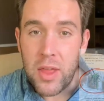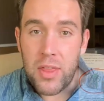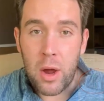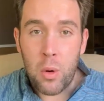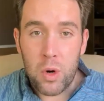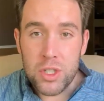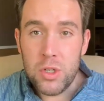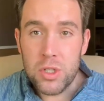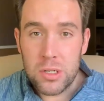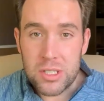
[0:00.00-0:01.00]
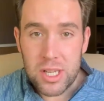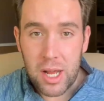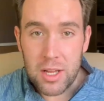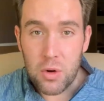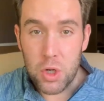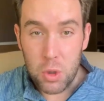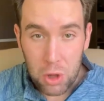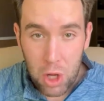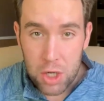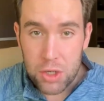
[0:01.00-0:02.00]
that once you start selling or you
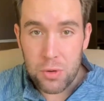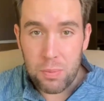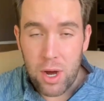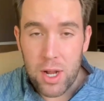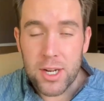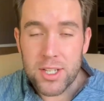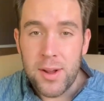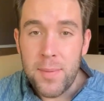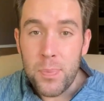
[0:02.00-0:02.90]
launch your product,